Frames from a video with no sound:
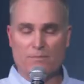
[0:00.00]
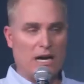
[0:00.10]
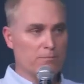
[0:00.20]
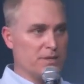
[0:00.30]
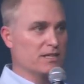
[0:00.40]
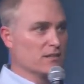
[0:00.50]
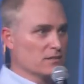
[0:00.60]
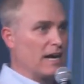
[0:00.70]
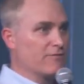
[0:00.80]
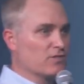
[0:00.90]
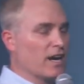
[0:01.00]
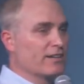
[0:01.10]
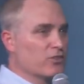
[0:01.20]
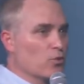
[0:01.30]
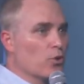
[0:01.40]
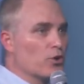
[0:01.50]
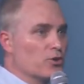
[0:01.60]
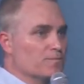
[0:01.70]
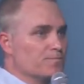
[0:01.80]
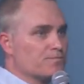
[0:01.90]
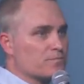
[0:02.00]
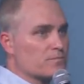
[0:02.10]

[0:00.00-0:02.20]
about being a lifeline to the world,